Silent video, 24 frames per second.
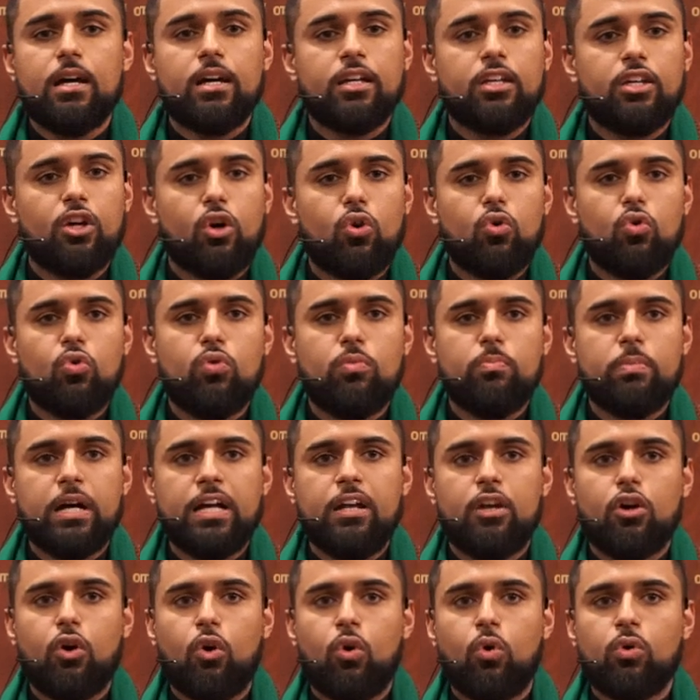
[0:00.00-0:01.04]

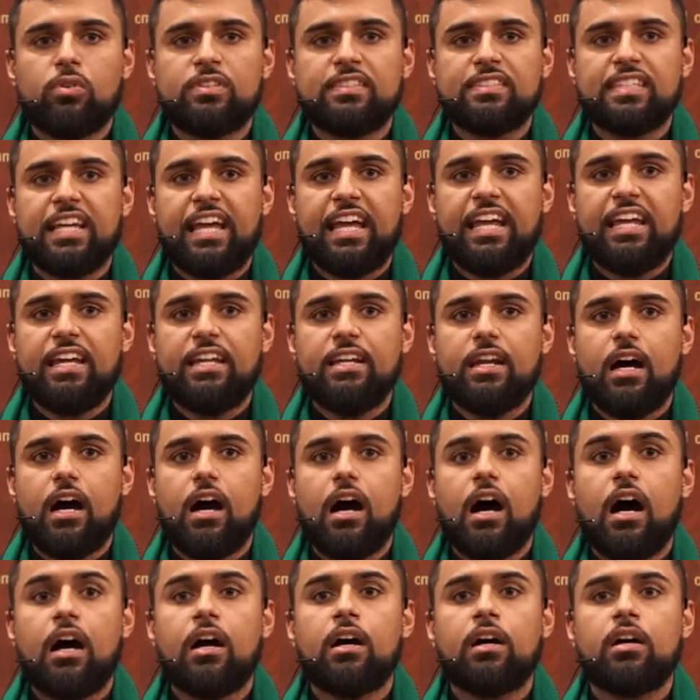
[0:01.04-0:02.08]
al Hussein
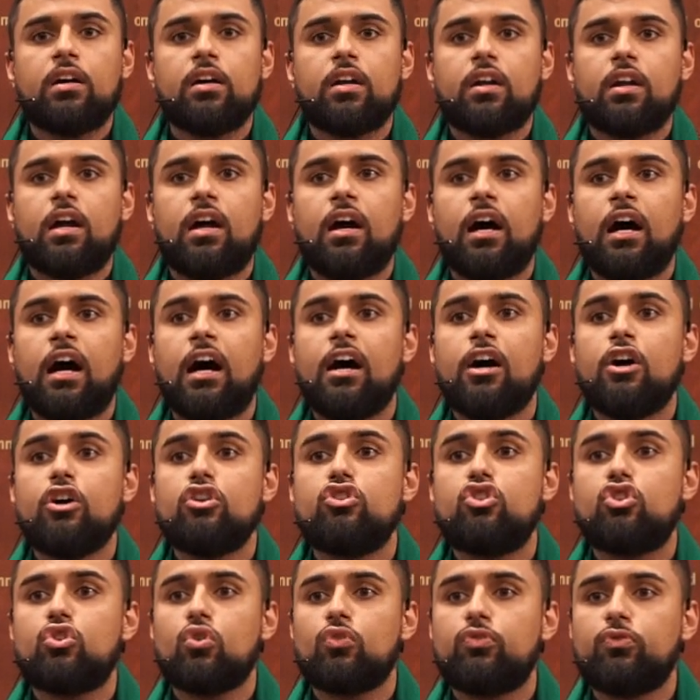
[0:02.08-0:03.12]

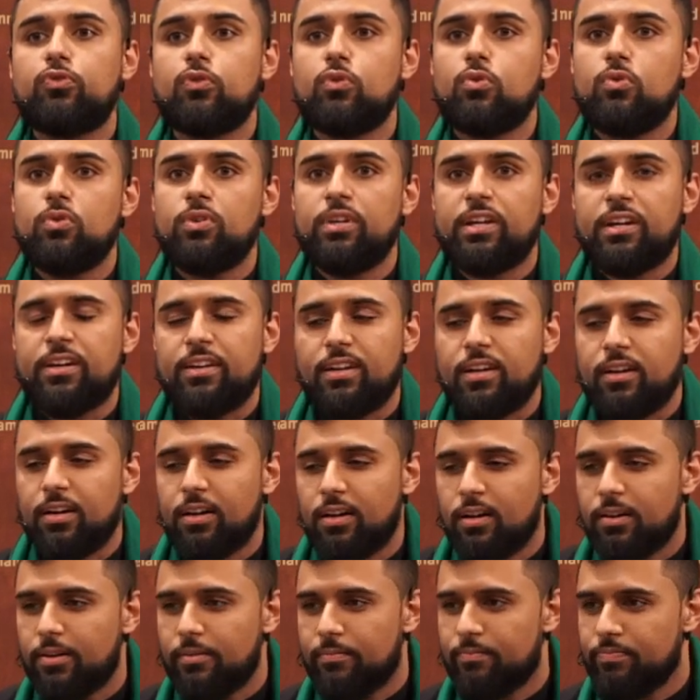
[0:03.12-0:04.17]
akraha jufunana.
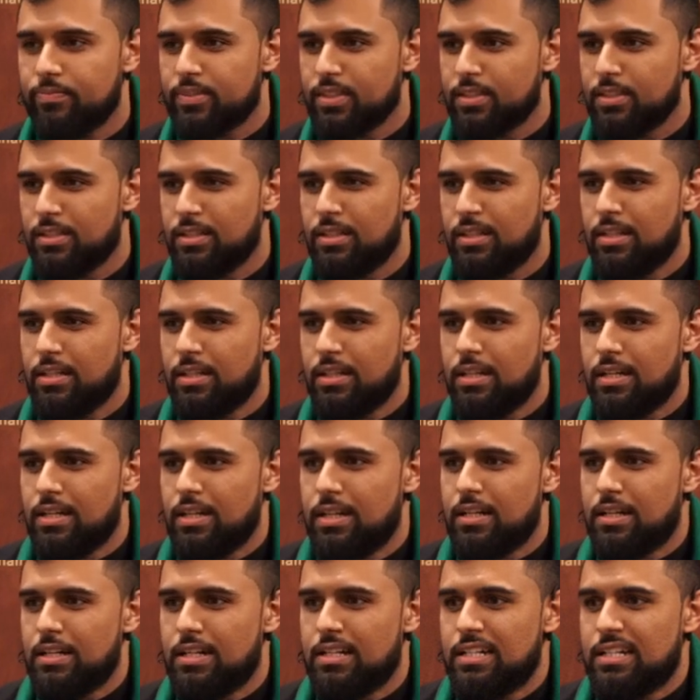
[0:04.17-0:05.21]

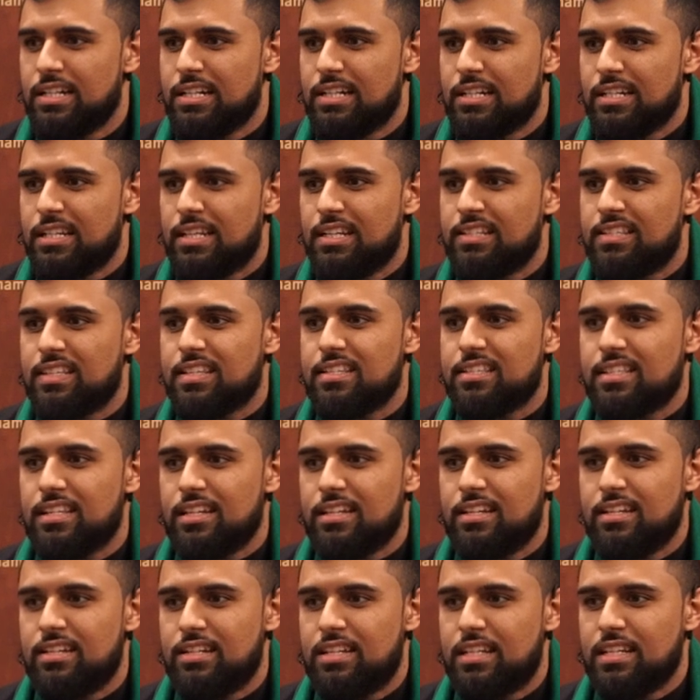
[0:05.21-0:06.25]
Mm. He says,
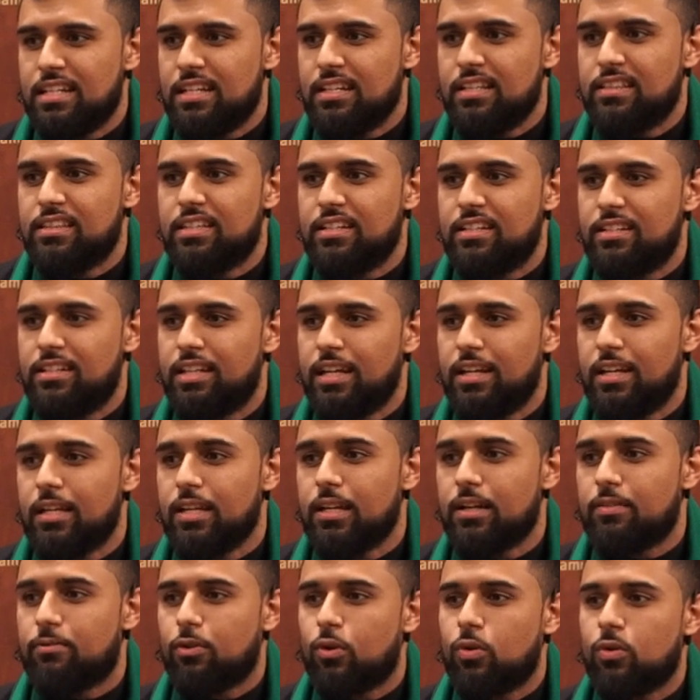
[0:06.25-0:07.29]
Indeed, the
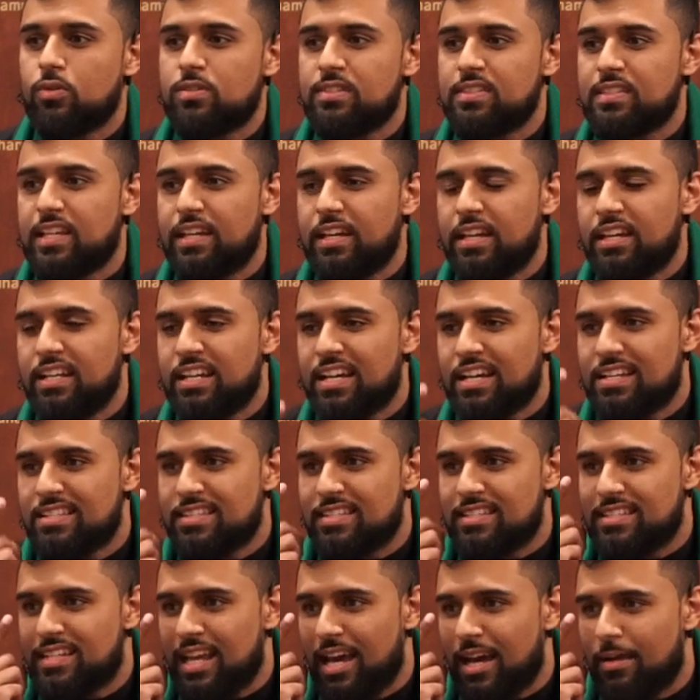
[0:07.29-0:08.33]
day of Hussein
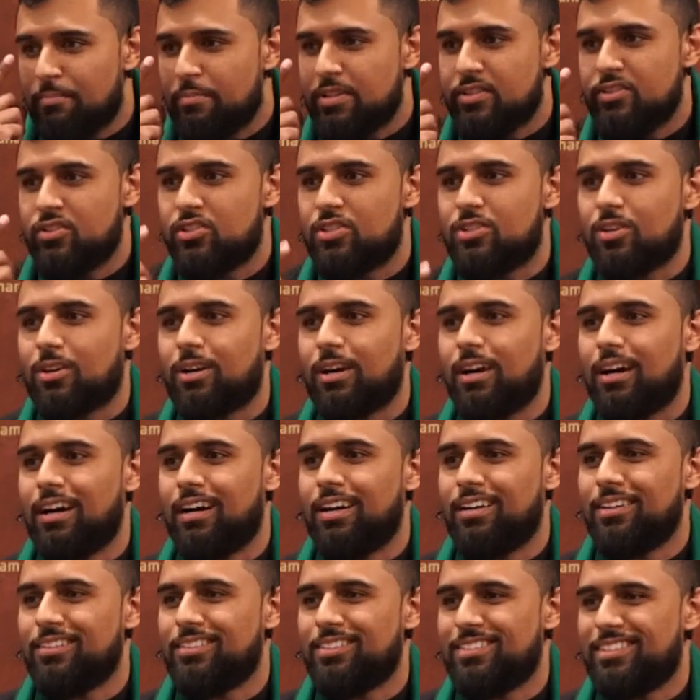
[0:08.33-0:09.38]
has damaged our
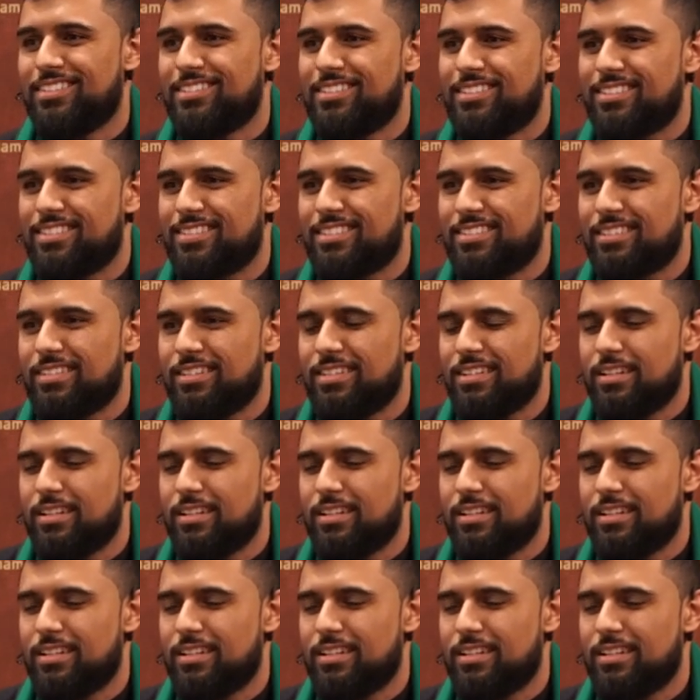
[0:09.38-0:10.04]
violence.